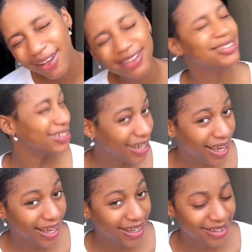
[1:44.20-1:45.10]
Did
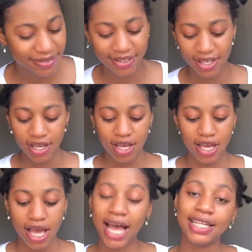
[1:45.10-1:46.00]
I?
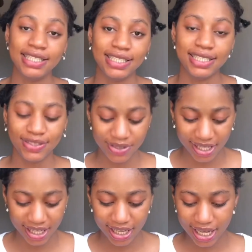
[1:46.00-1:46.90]
I did,
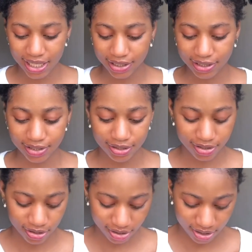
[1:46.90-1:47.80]
okay, and
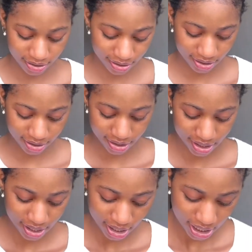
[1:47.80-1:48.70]
God.
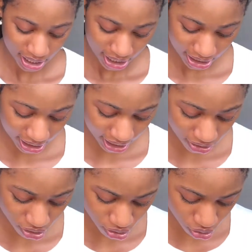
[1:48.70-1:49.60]
It
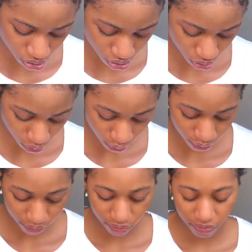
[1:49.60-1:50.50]
tastes so
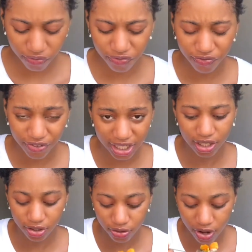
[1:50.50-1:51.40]

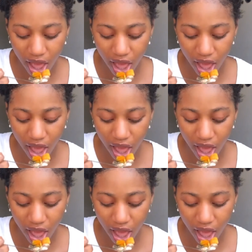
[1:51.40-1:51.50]
freaking good.